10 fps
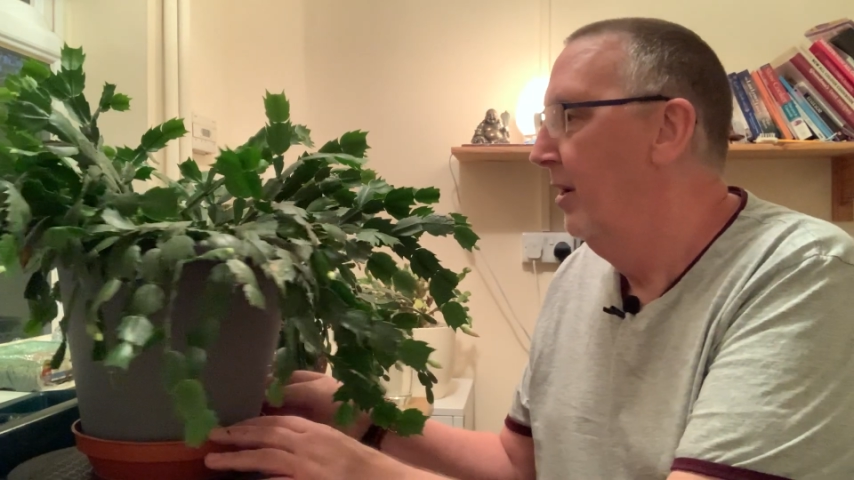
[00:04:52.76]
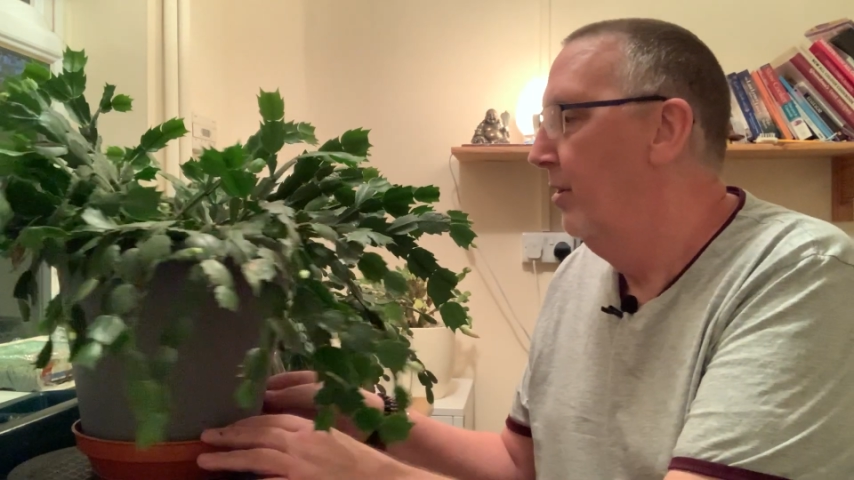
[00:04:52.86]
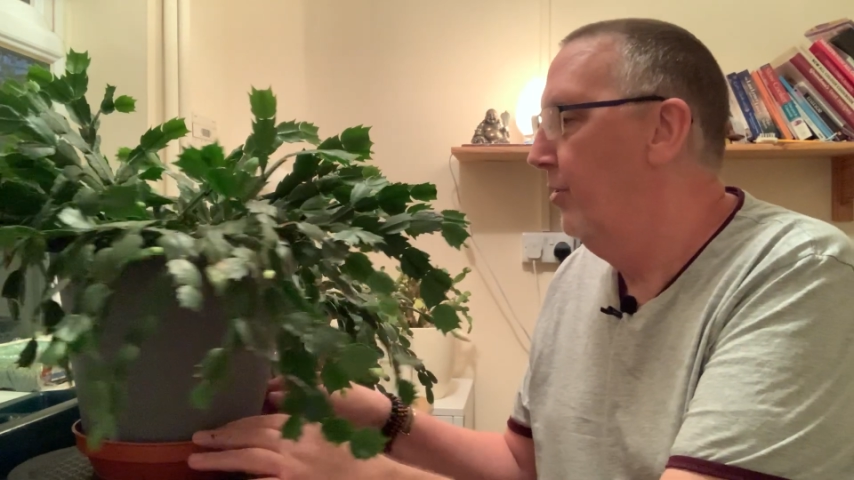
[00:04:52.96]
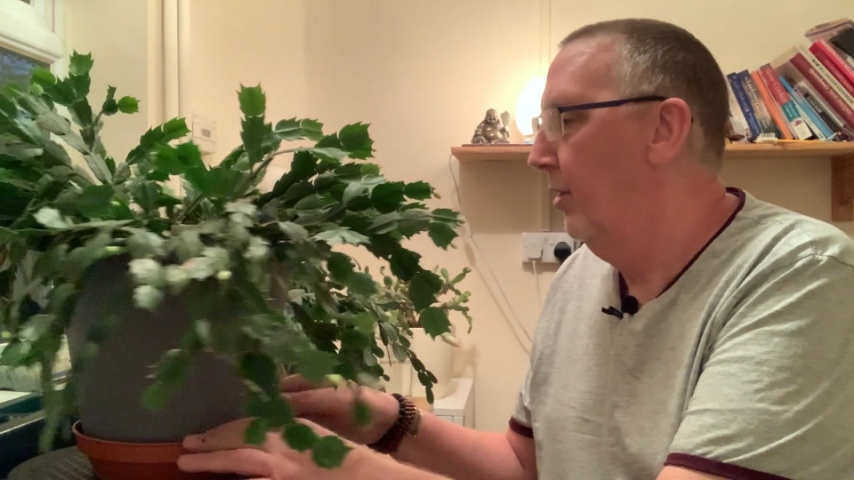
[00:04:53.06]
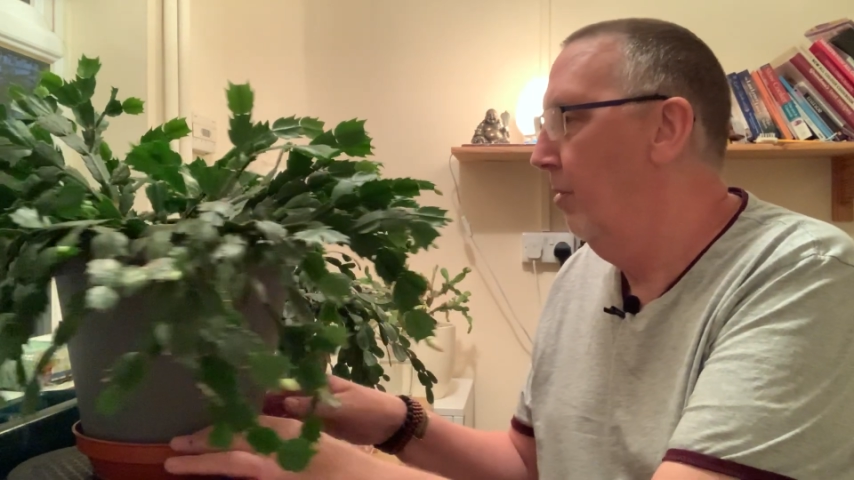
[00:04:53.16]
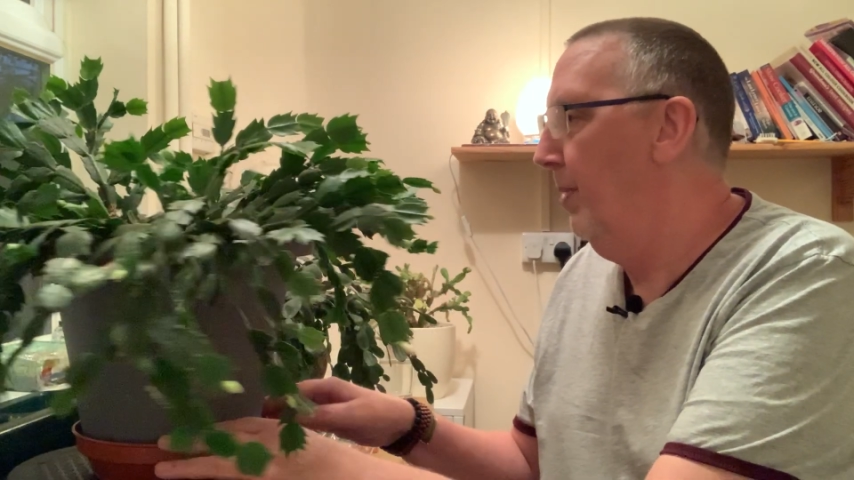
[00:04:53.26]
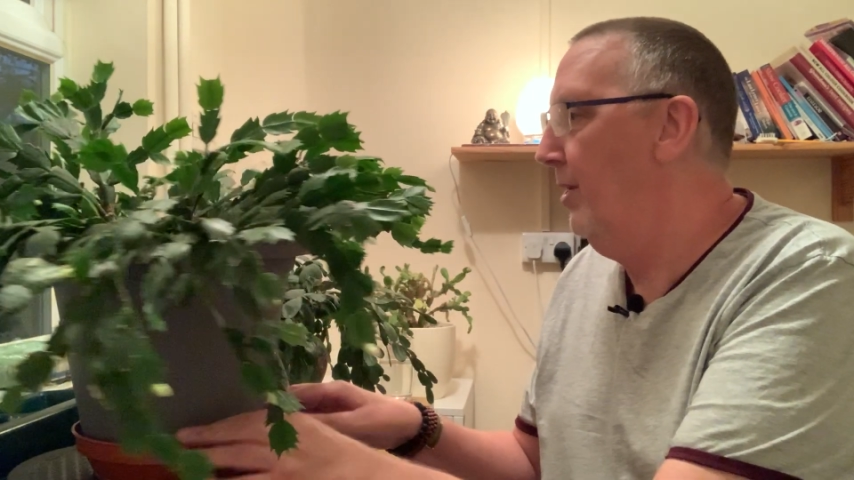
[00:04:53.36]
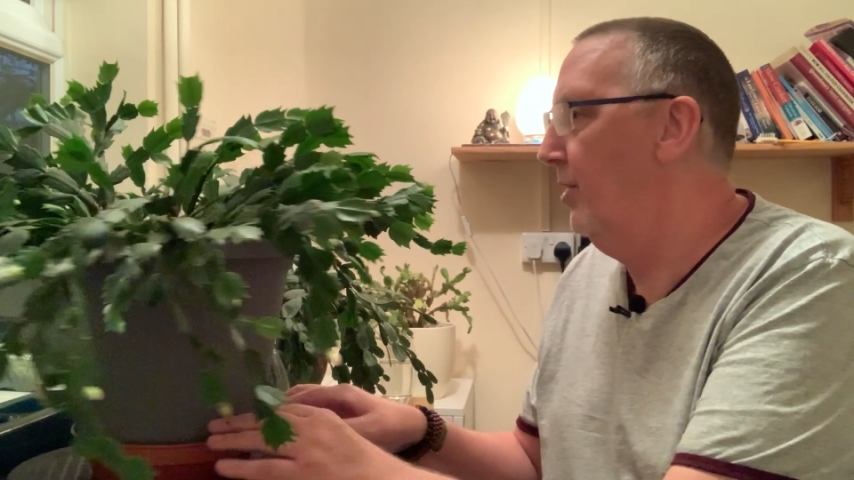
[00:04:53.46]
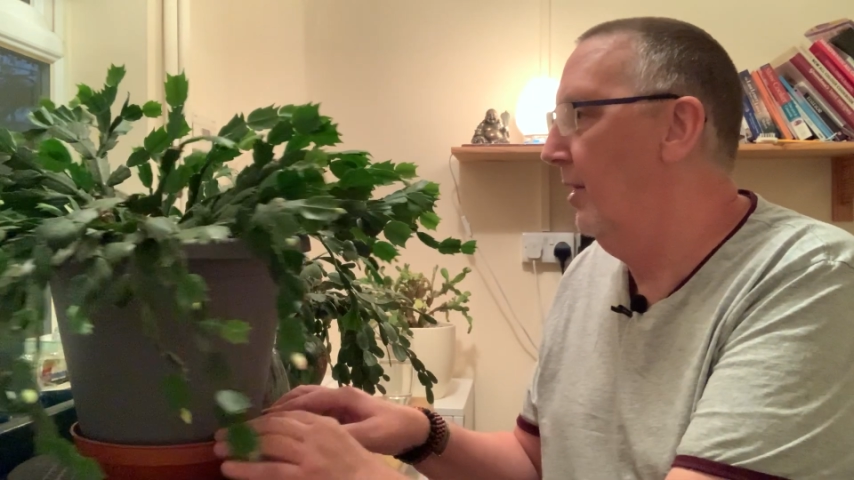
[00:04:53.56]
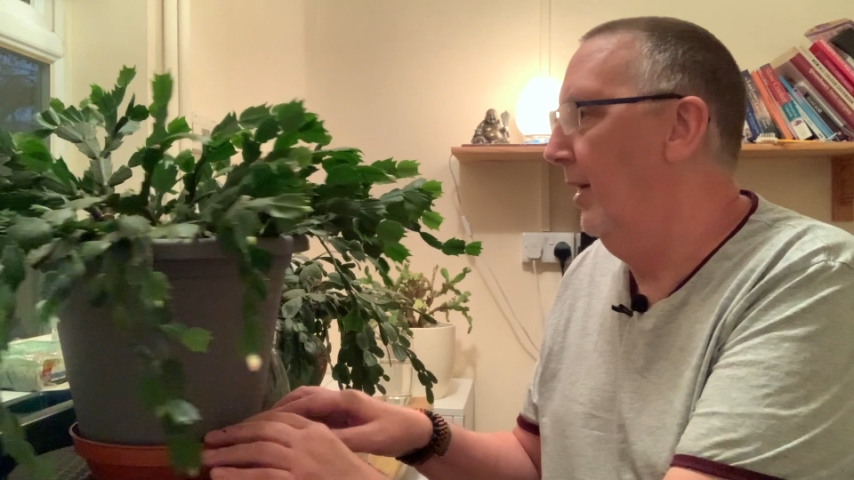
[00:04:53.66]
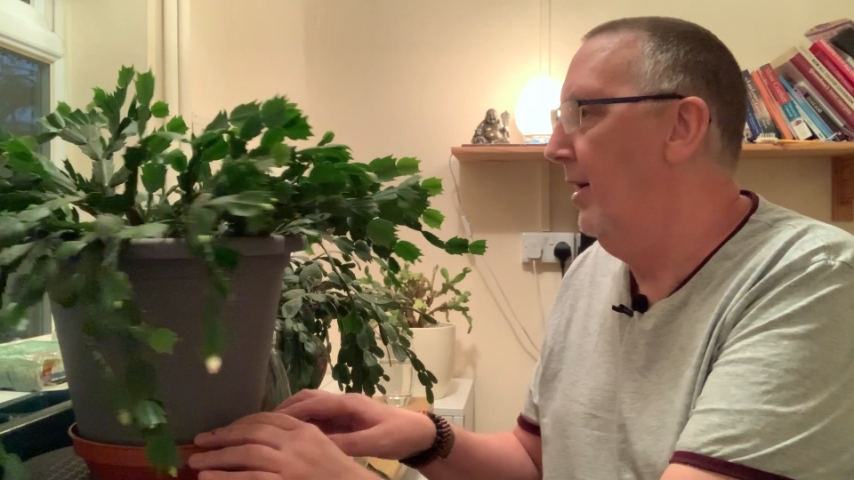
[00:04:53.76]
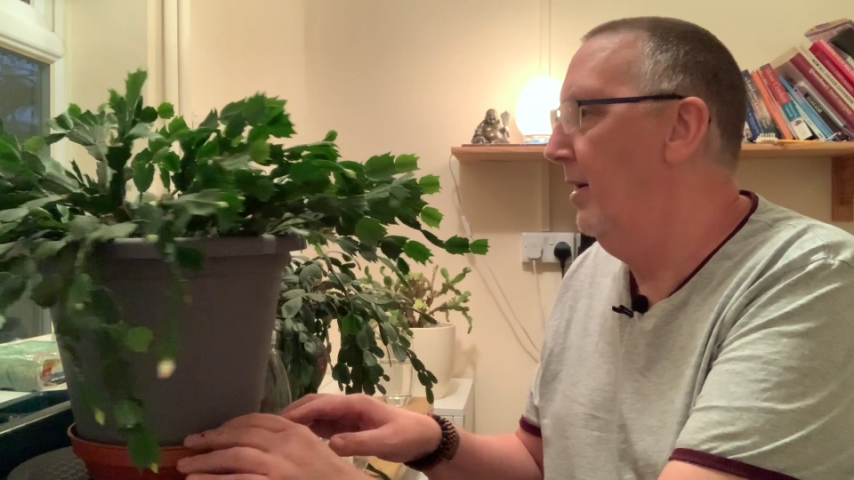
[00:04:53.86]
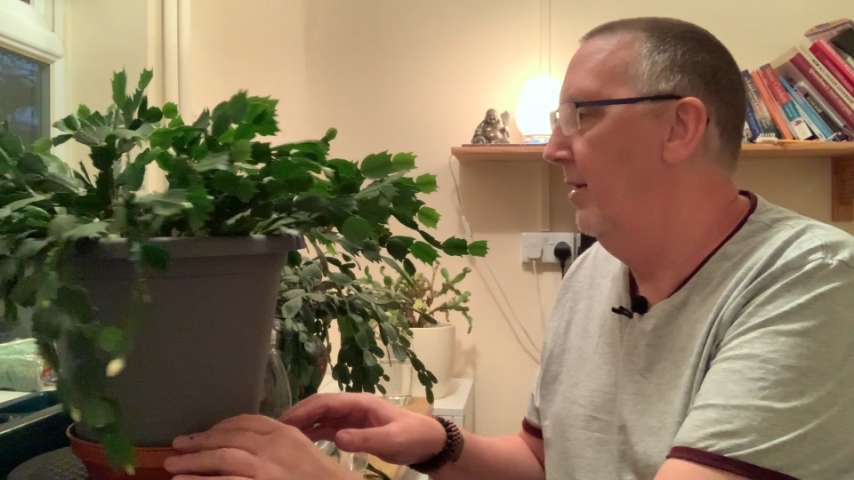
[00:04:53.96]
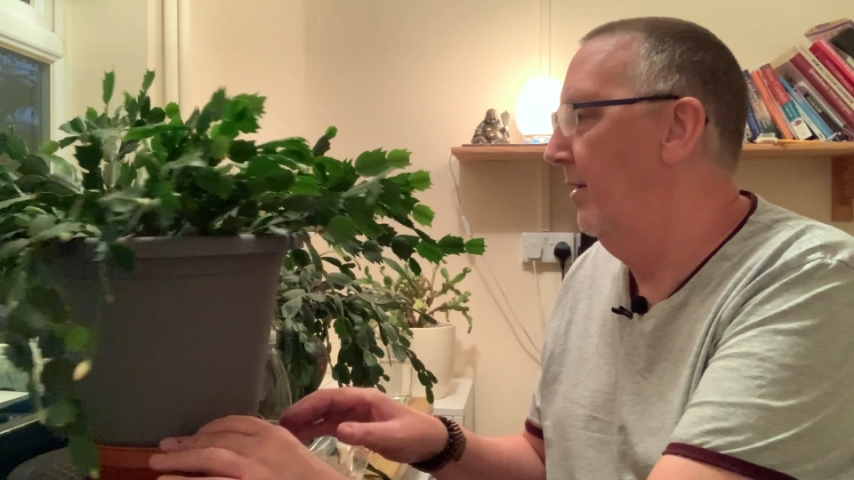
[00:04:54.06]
So basically